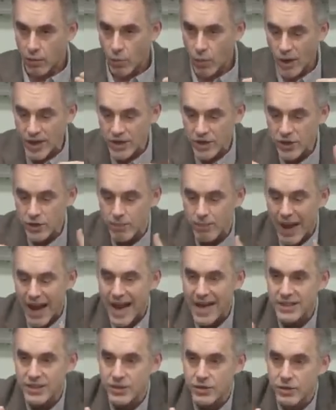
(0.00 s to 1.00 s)
Once you
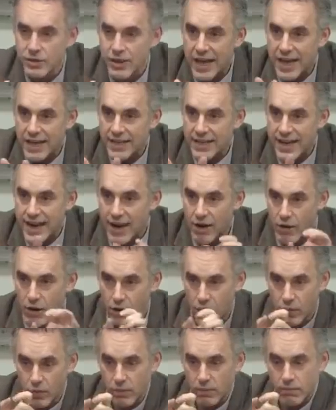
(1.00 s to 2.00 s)
pass through that
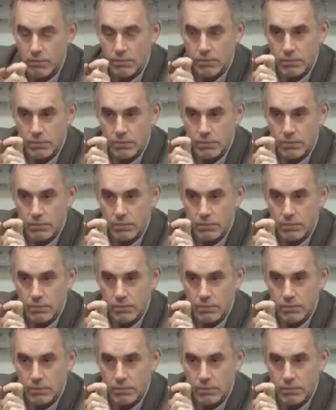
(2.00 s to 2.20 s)
narrow